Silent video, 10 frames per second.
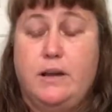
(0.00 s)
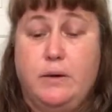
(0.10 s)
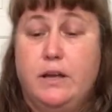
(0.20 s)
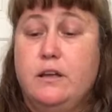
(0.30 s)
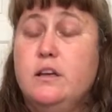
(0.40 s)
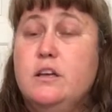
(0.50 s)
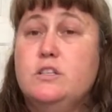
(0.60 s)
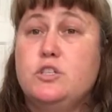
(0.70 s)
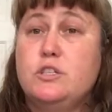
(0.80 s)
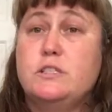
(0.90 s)
Anyway,
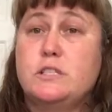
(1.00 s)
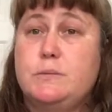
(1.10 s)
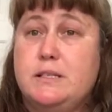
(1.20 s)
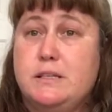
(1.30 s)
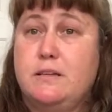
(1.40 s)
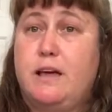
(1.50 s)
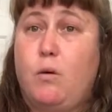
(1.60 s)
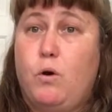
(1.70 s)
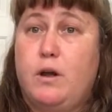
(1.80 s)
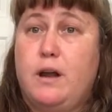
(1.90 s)
so she's expressing
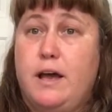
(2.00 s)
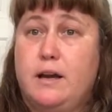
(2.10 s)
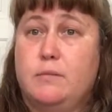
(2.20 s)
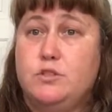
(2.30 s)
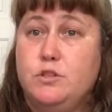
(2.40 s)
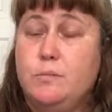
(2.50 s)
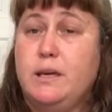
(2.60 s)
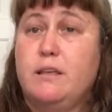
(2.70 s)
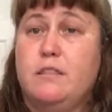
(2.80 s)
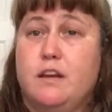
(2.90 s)
that one item to me,